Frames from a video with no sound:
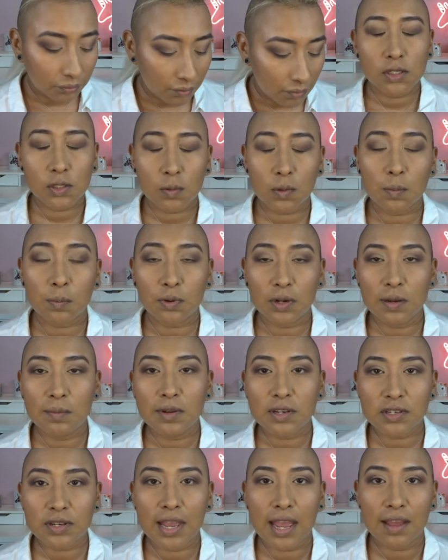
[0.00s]
So we pretty
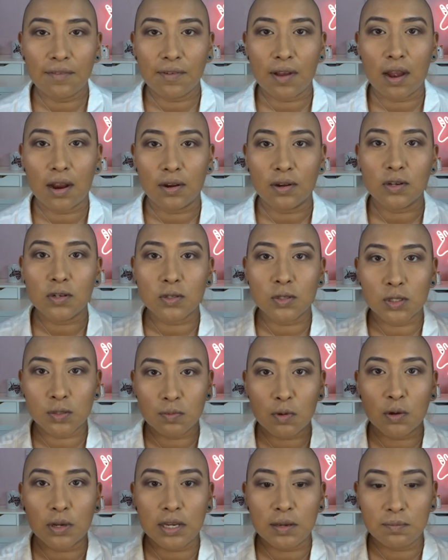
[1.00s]
much have our
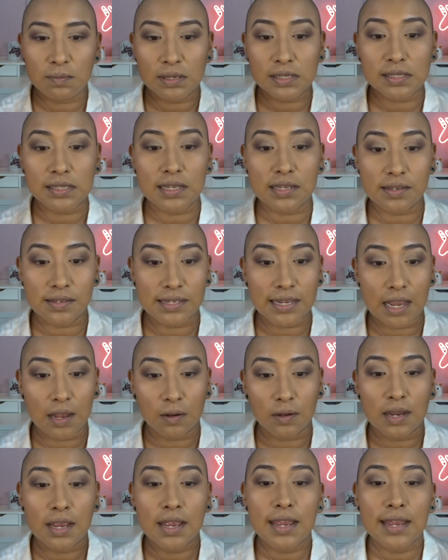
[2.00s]
smoky business down.
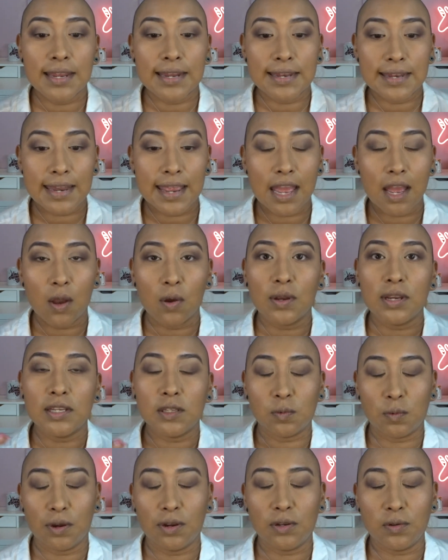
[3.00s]
Now
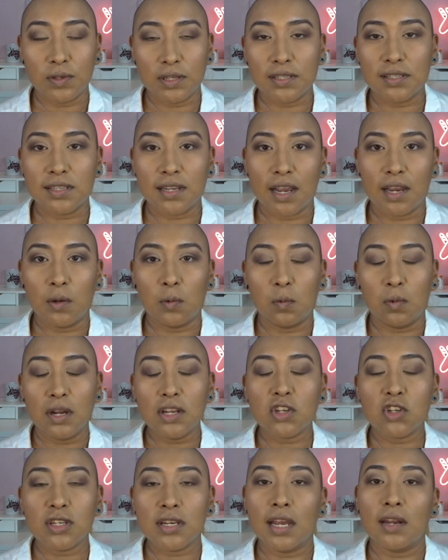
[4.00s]
is where you decide what
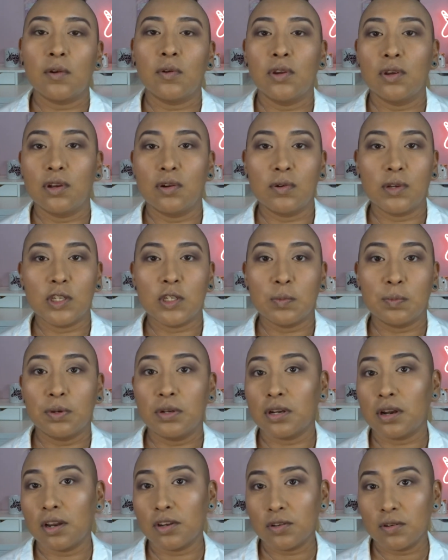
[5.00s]
shadow you're going to
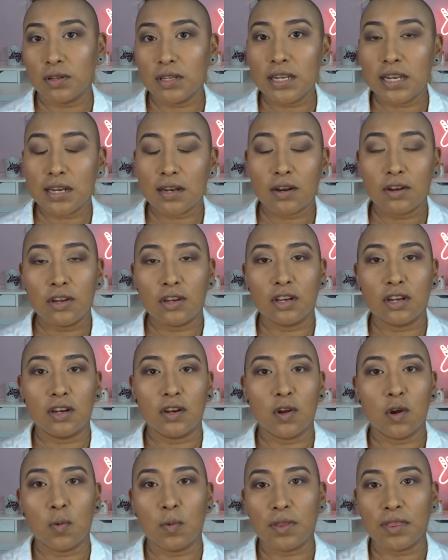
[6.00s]
put on your lid. Are you going to
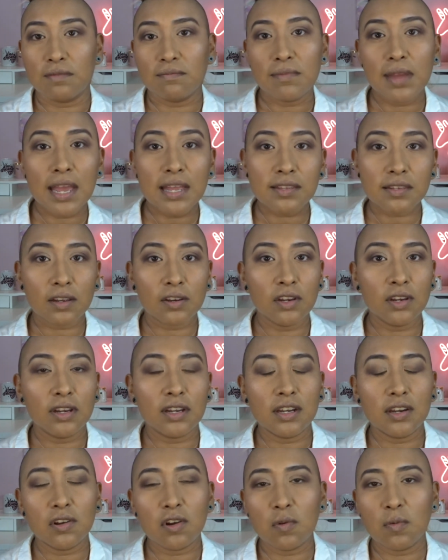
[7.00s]
go with a matte? Are you going
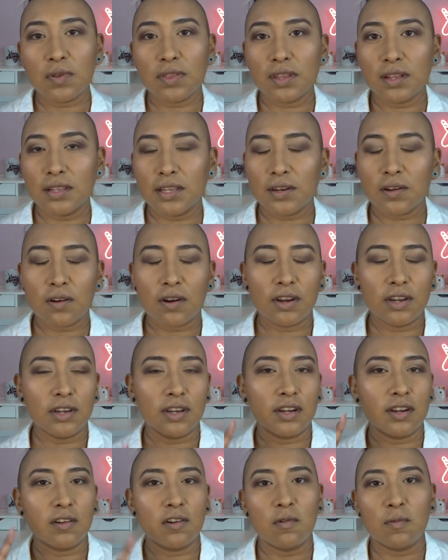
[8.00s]
to go with a glitter? Are you
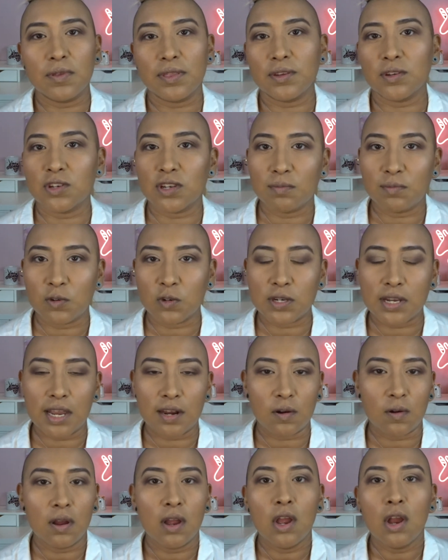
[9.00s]
going to go with a shimmer shadow?